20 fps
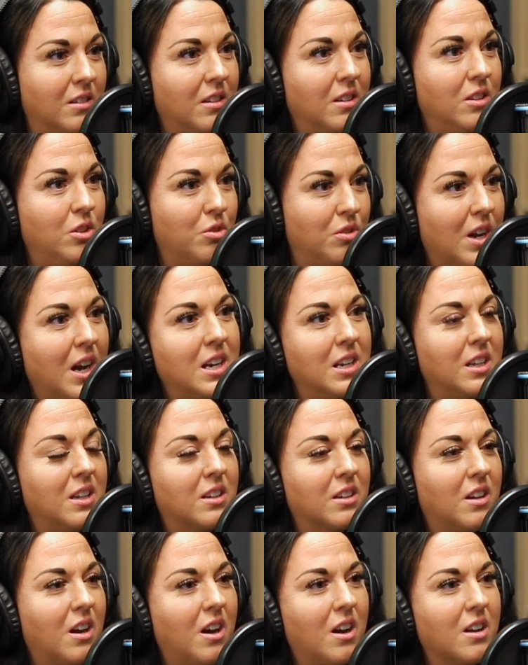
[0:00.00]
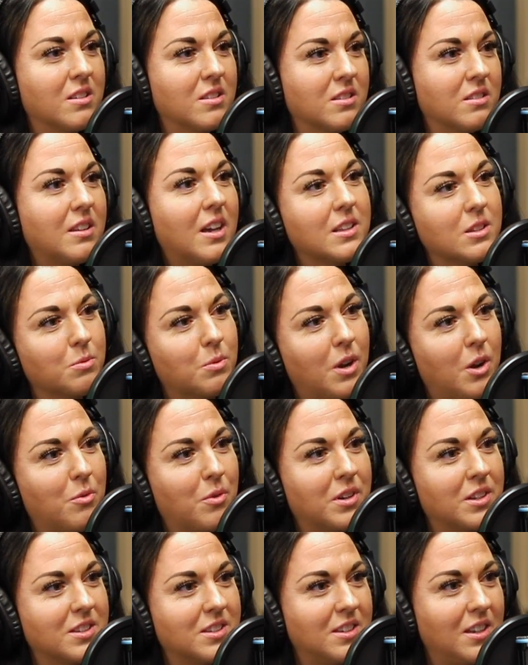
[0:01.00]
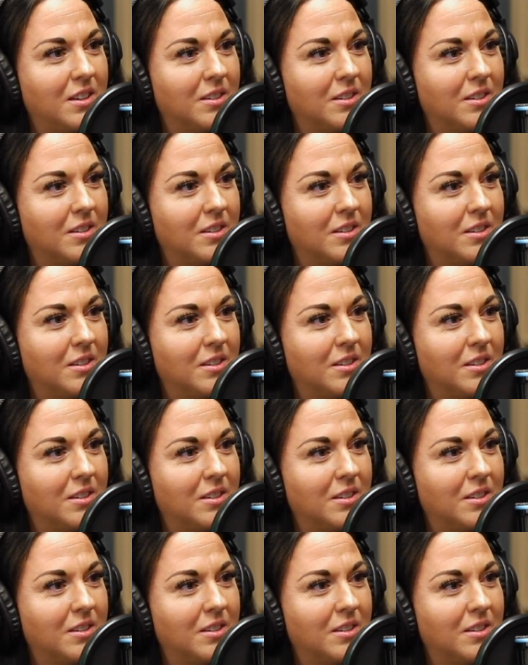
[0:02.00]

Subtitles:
uniting in a cause. That's what I want to see.